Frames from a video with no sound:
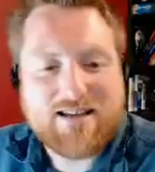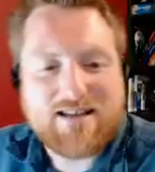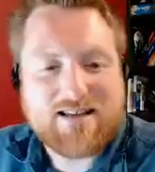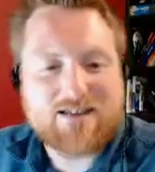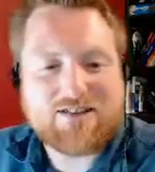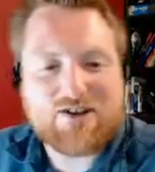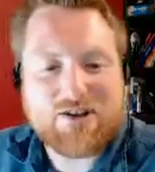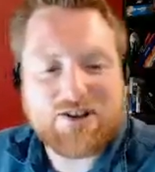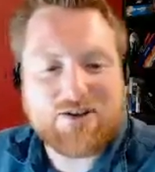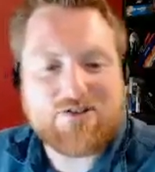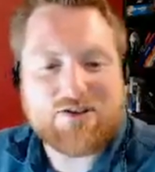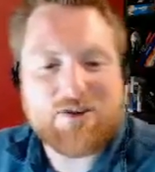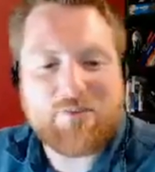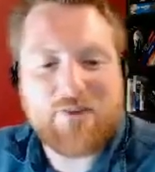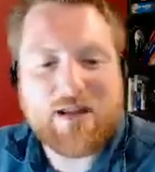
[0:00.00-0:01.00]
it's
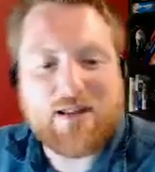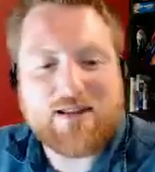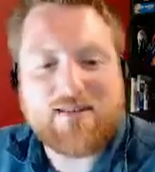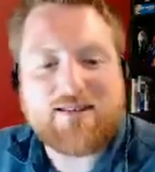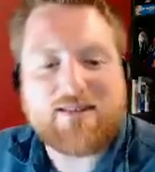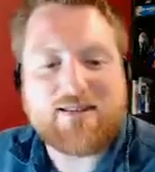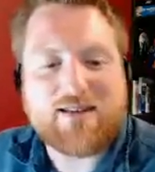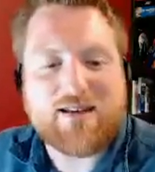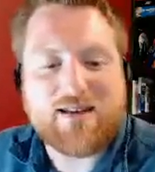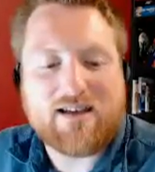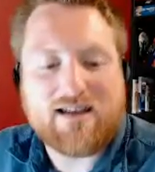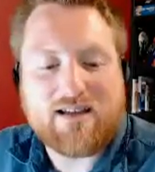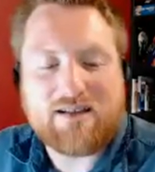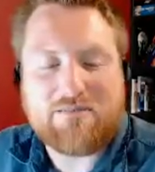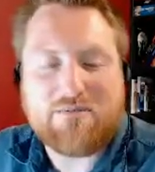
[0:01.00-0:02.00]
cursor based
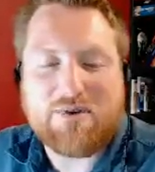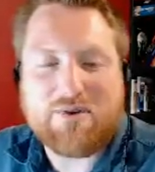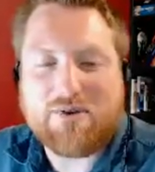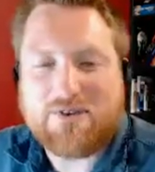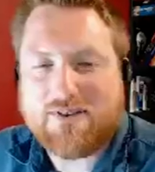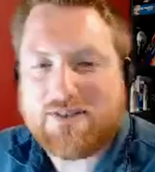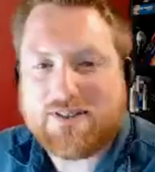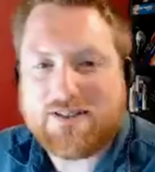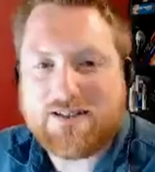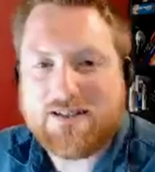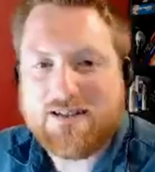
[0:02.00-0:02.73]
uh, and most